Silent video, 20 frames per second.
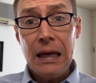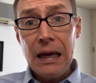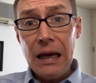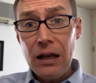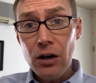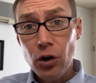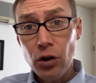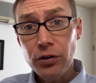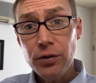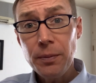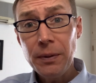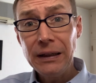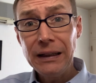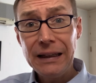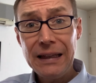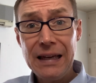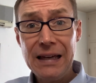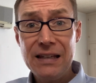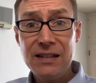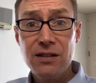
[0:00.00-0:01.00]
and
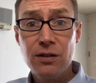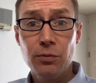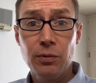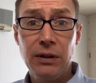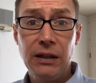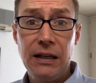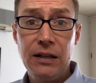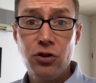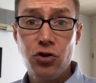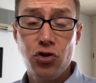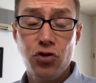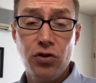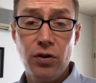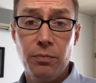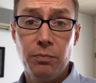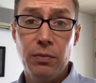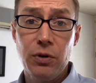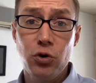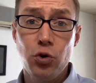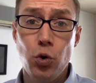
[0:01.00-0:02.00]
ultimately as the
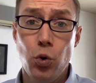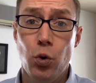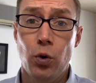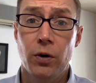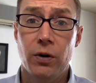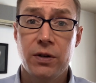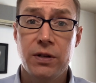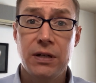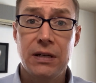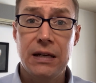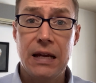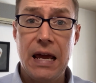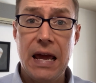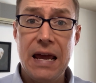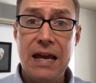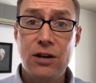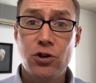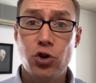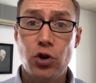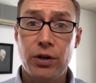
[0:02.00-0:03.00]
relationship matures and
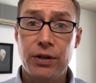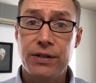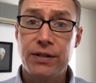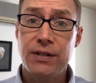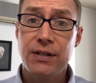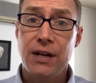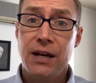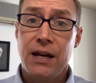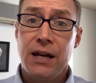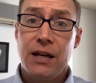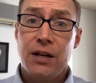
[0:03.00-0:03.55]
ages.